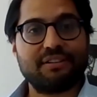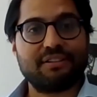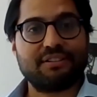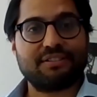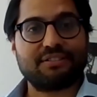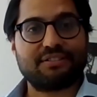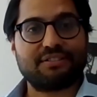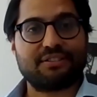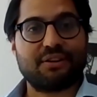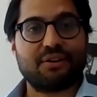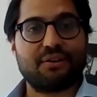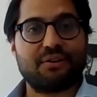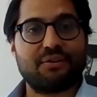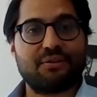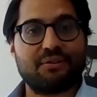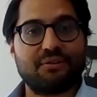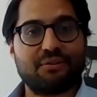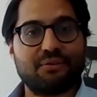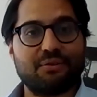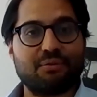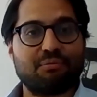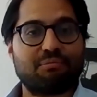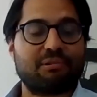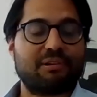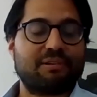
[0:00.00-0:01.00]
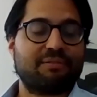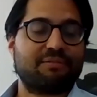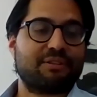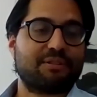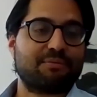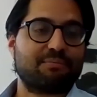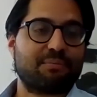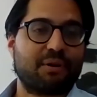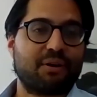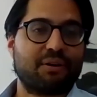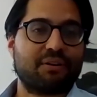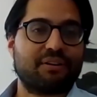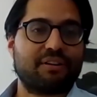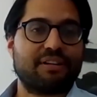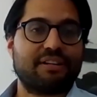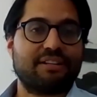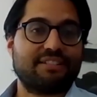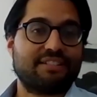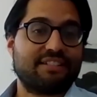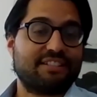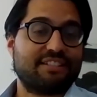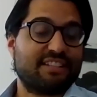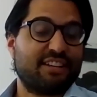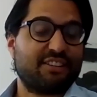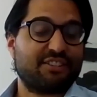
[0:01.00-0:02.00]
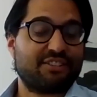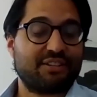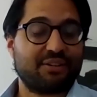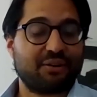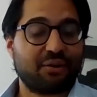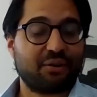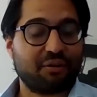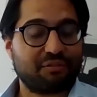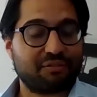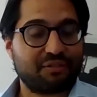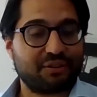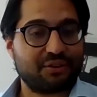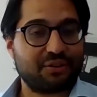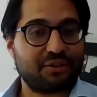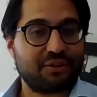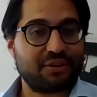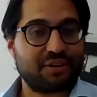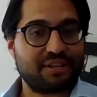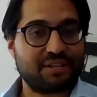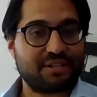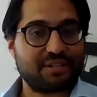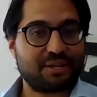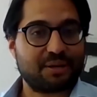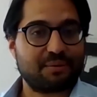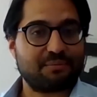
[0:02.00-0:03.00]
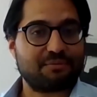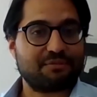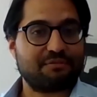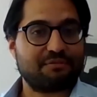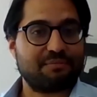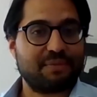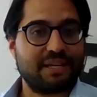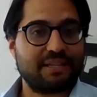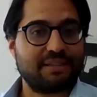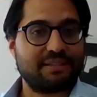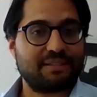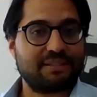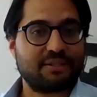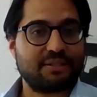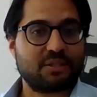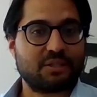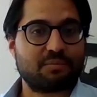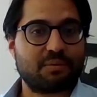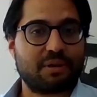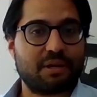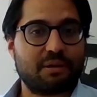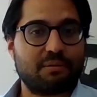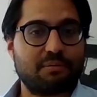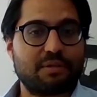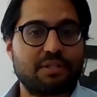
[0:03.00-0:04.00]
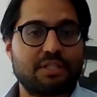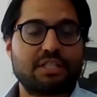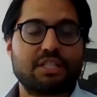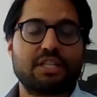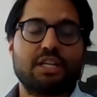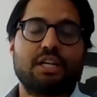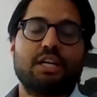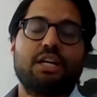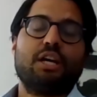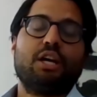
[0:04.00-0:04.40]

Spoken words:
So your previous partner is essentially off the hook in terms of maintenance payments.